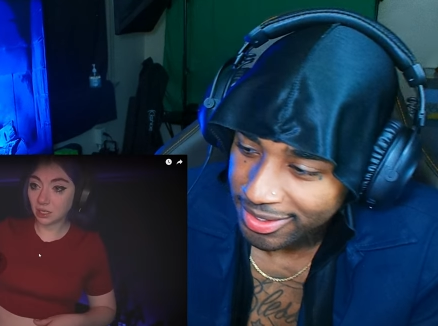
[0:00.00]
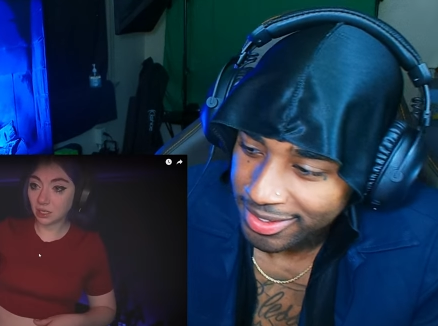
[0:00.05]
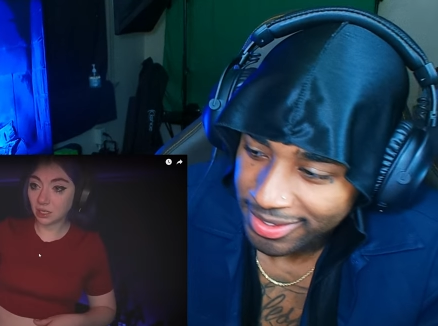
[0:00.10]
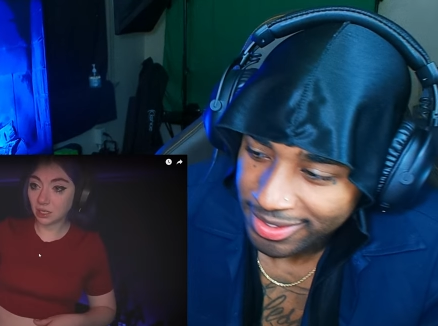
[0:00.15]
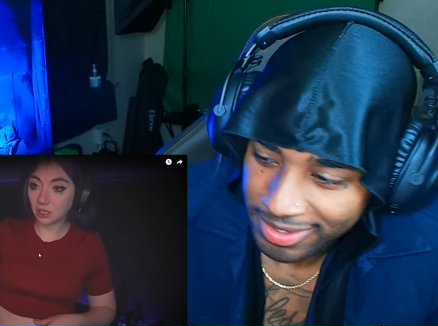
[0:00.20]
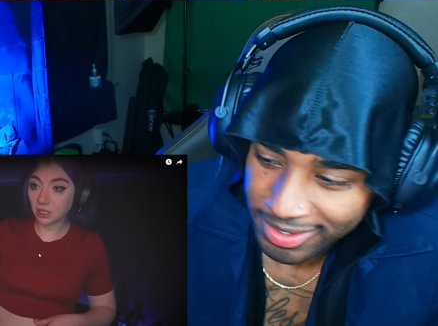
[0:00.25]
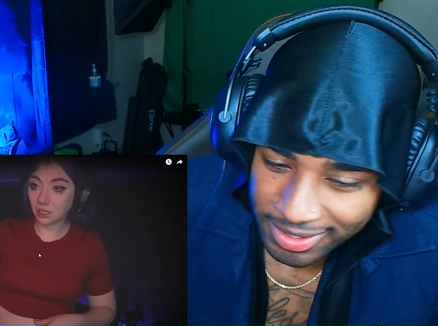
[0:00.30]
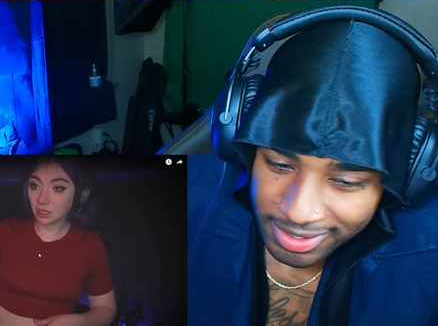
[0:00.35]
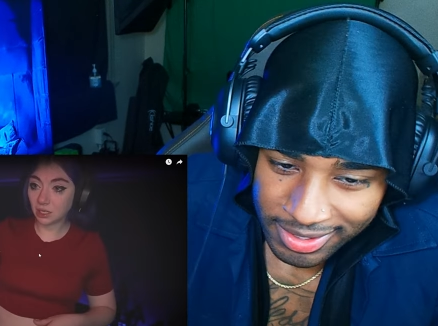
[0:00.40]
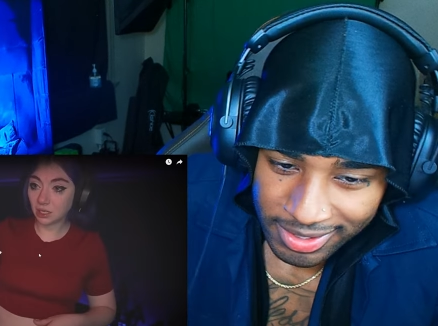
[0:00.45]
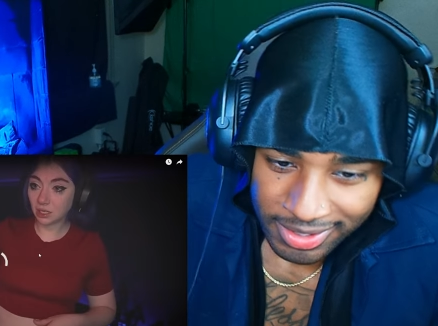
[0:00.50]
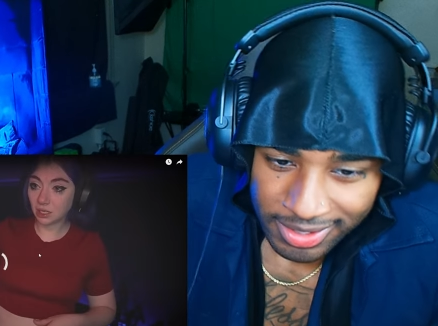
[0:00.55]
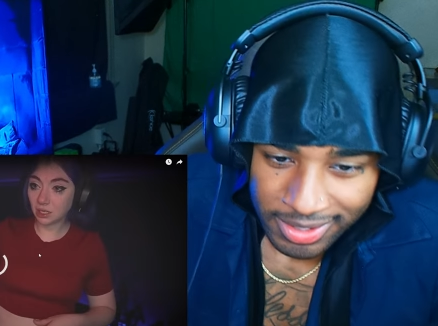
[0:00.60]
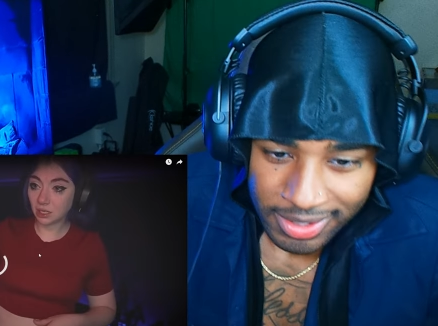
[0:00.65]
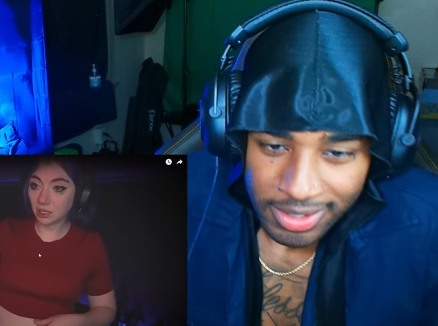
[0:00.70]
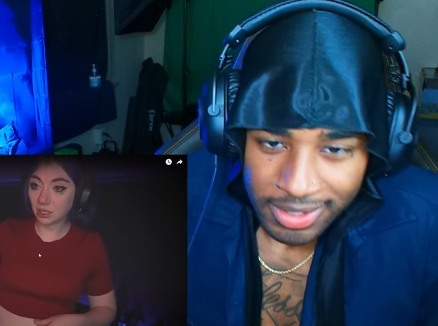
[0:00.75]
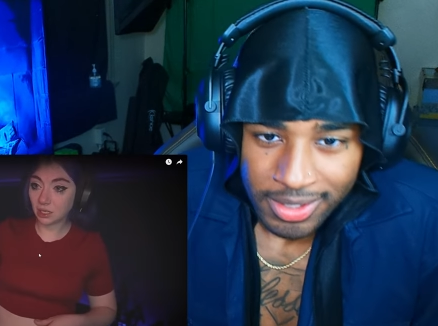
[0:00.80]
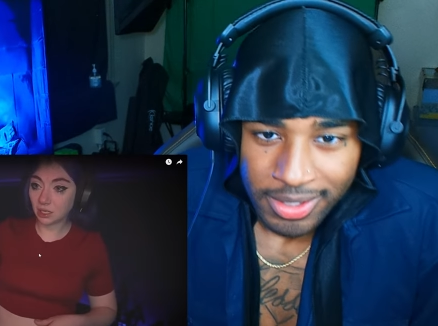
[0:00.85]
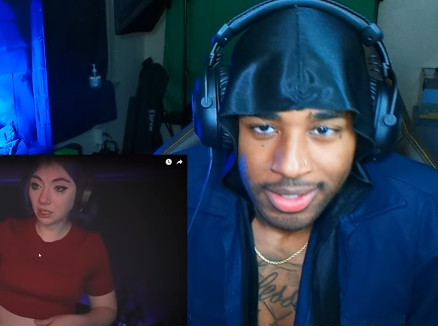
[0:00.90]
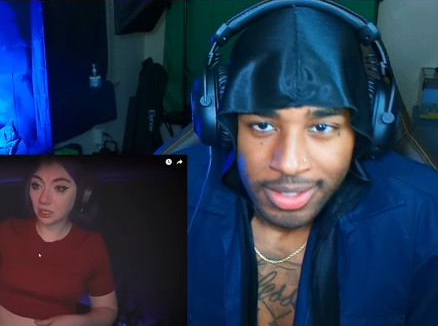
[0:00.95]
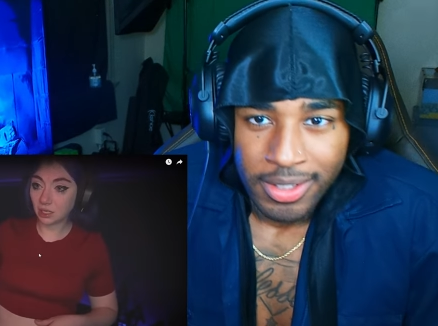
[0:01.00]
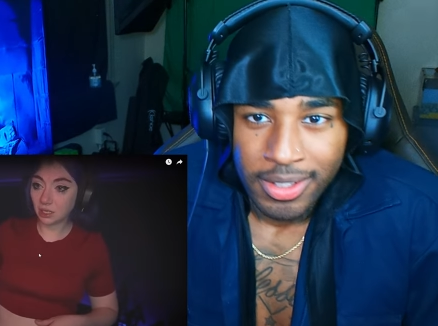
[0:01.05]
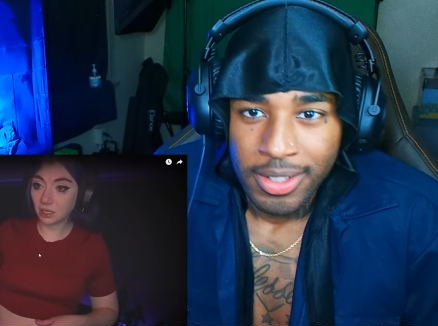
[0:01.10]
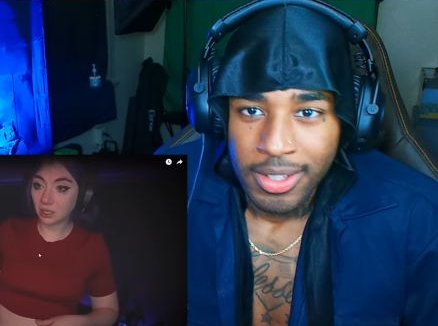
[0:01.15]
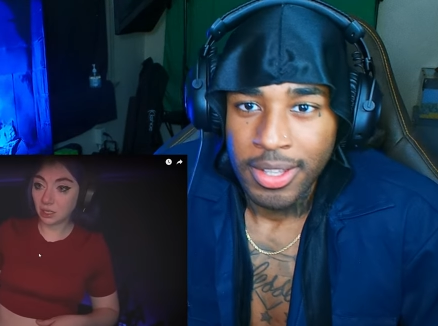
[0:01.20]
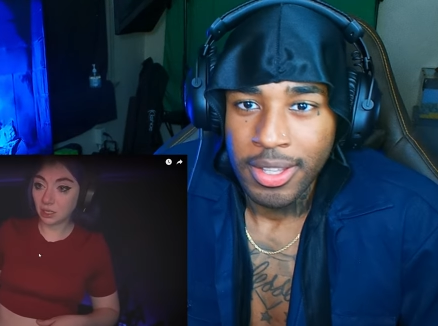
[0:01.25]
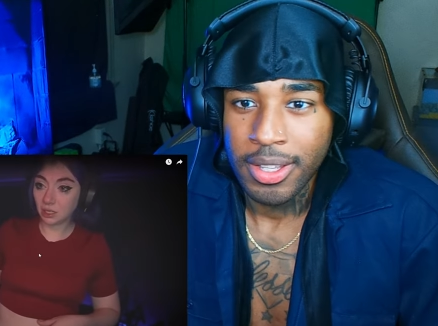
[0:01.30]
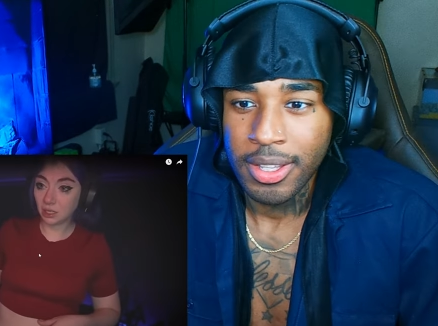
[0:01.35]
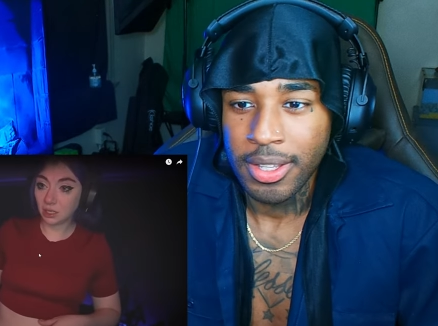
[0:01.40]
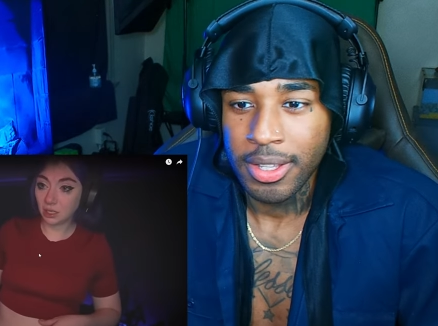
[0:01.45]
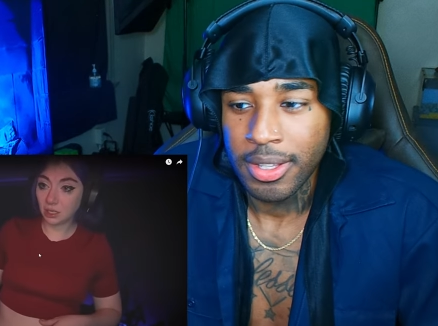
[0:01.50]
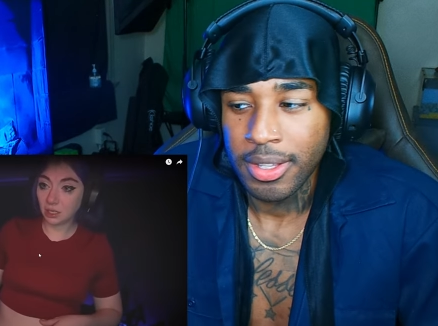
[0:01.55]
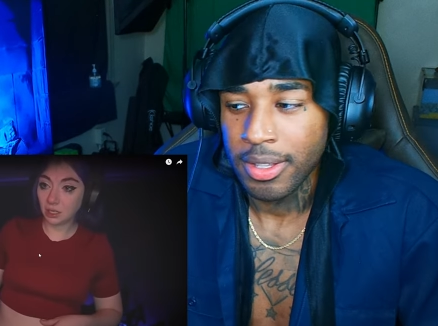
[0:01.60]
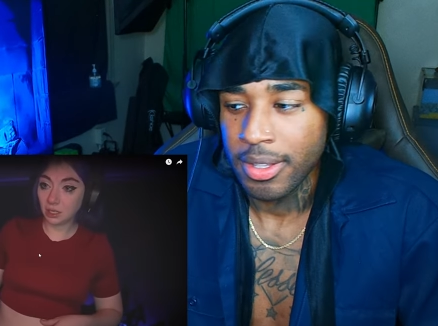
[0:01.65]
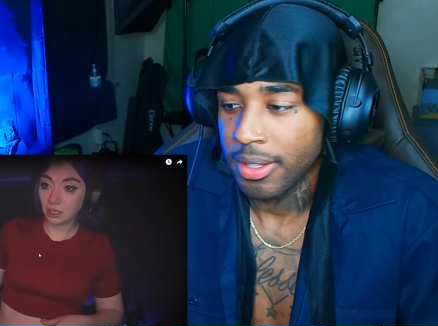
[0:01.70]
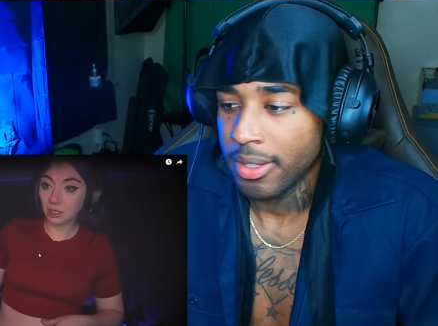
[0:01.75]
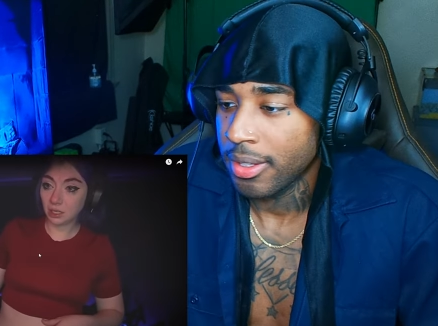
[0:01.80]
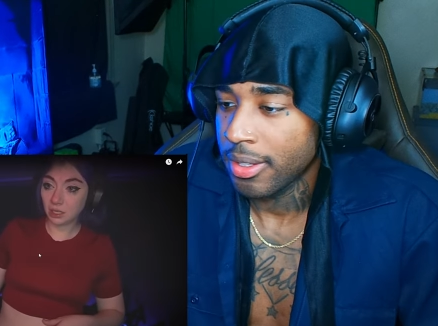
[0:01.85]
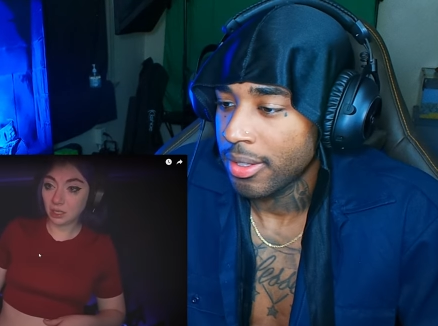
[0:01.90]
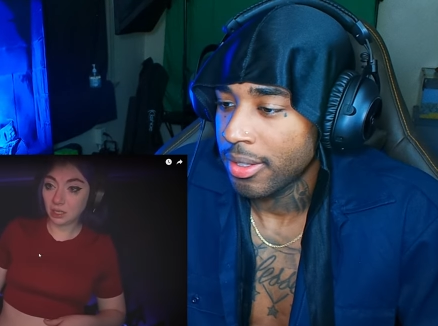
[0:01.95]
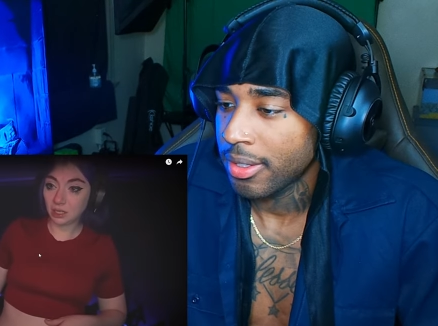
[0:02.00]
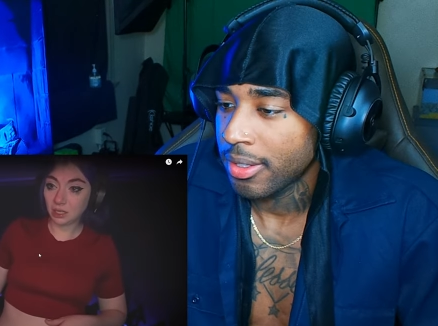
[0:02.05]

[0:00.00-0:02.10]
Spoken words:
[no speech]